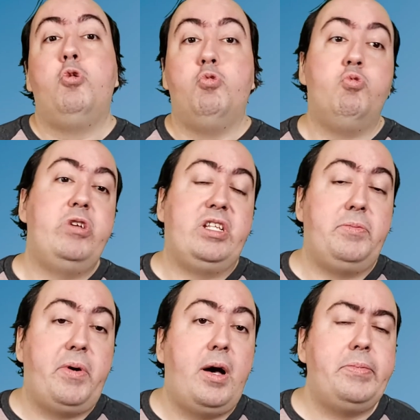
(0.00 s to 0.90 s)
really
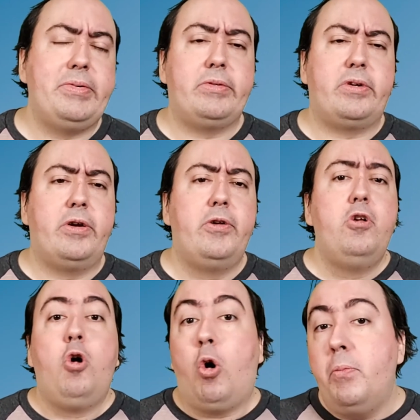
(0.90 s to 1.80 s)
popular.
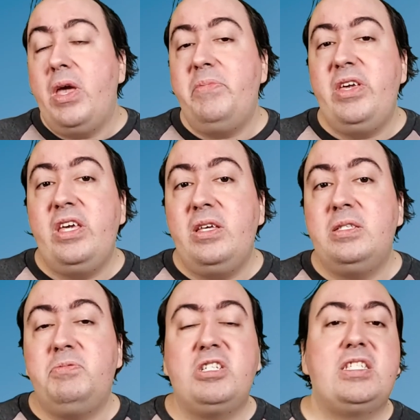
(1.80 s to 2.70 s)
Or maybe
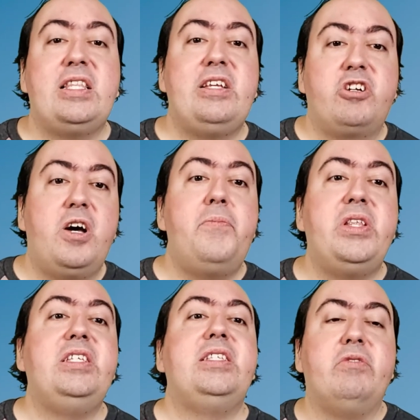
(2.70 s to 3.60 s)
it's because at their
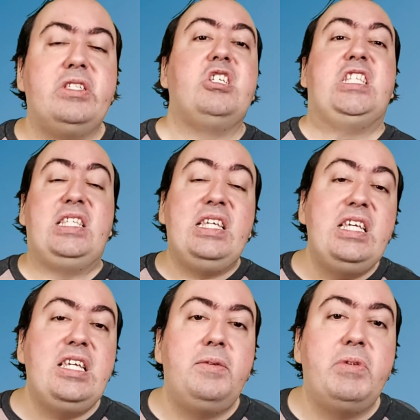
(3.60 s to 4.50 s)
company there is a
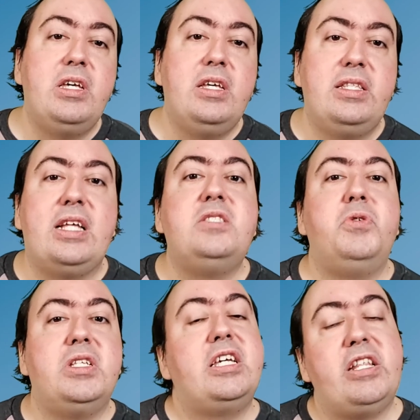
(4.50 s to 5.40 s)
team that's
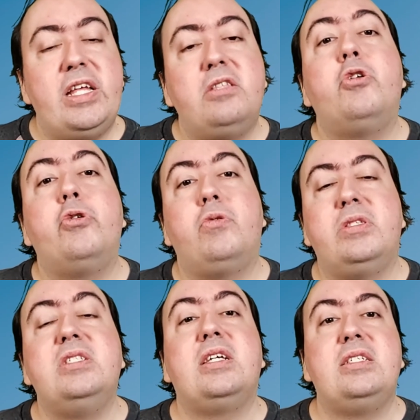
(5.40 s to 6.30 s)
building an internal
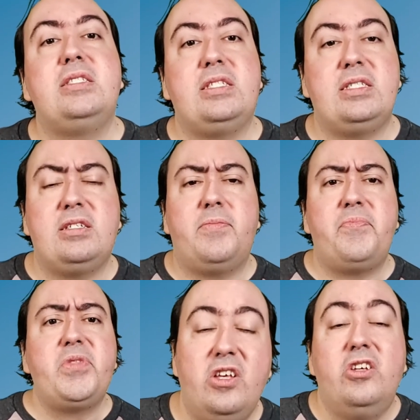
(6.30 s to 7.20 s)
design system.
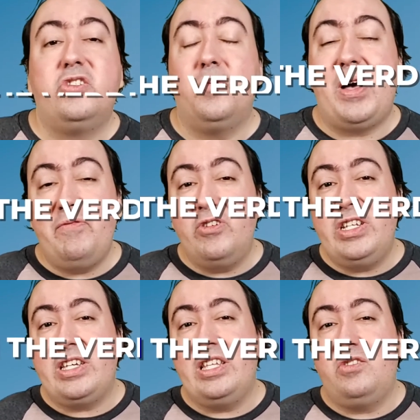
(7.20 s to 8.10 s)
So my
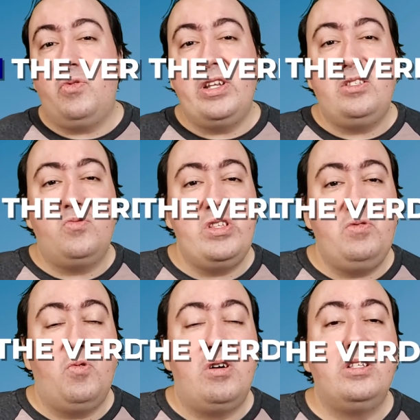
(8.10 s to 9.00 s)
verdict in
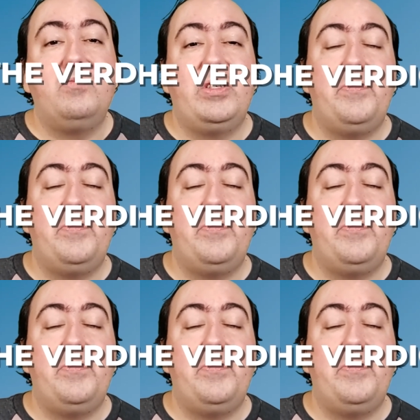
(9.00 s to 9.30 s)
2021, with the